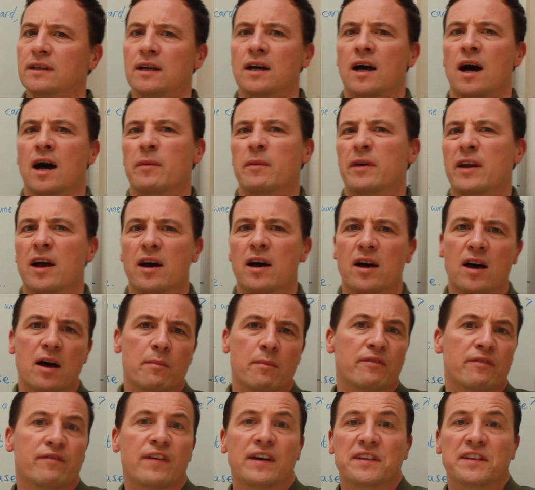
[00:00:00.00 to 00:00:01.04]
I'm
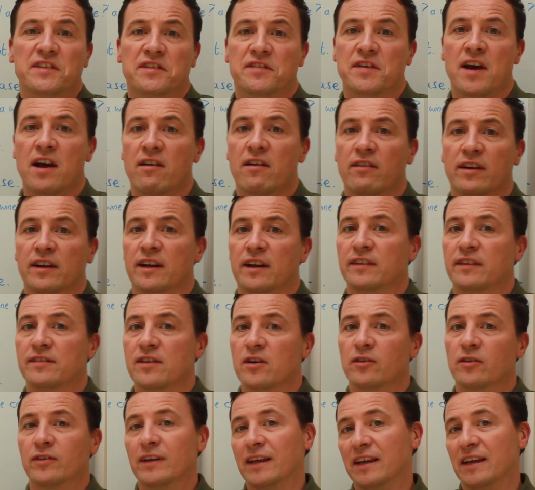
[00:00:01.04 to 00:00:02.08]
a vegetarian, I
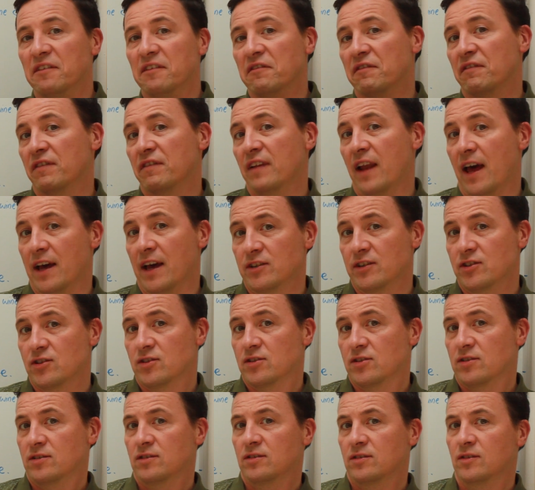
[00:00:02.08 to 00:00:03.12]
don't eat
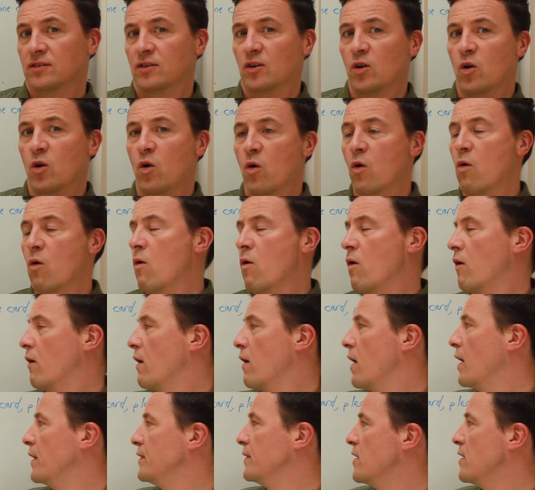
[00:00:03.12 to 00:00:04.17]
flesh.
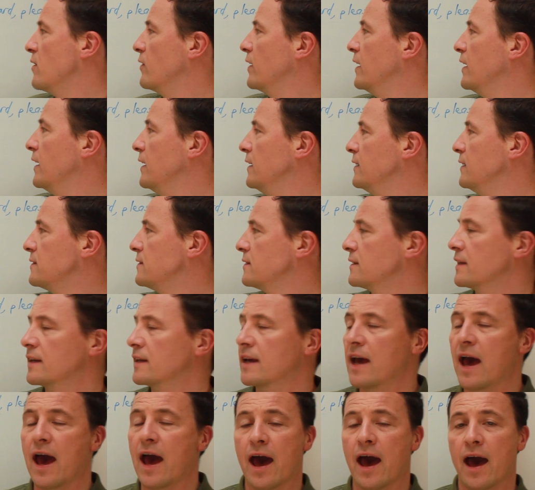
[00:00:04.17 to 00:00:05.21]
Or I don't eat
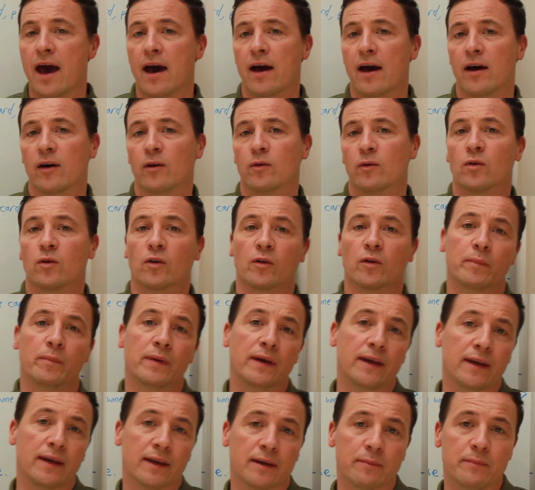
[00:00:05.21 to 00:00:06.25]
cow or
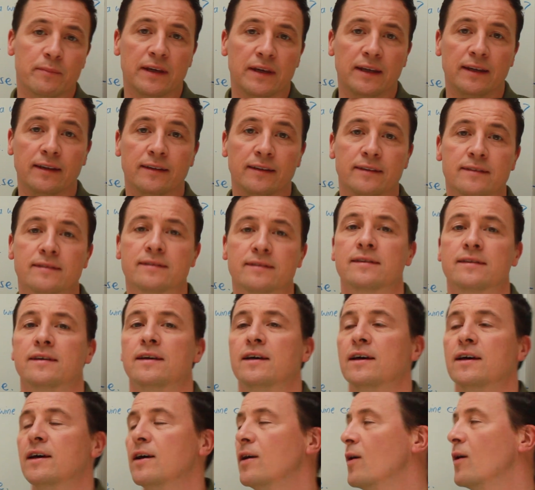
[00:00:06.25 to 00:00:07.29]
pig meat,
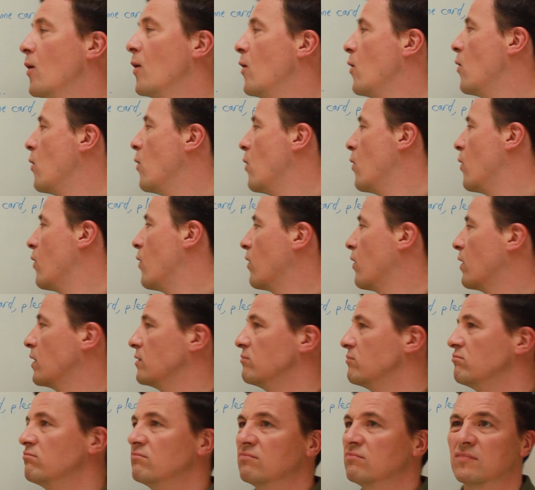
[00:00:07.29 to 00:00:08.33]

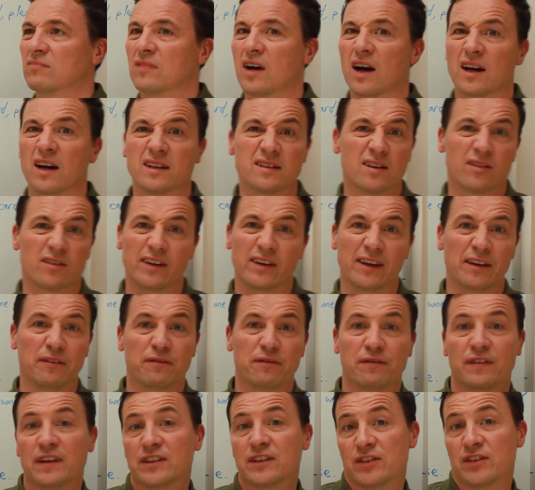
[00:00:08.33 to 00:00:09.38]
or I don't eat
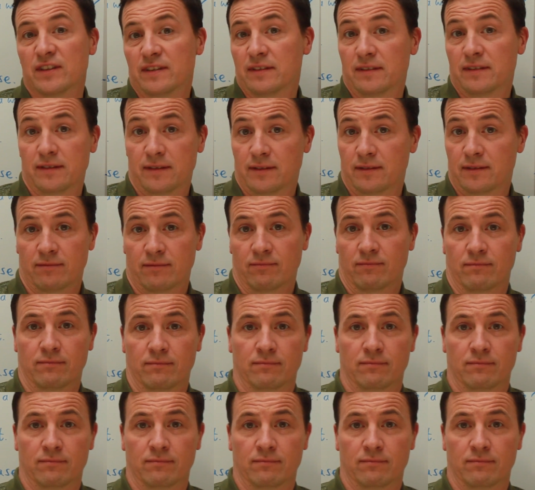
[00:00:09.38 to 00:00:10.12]
fishes.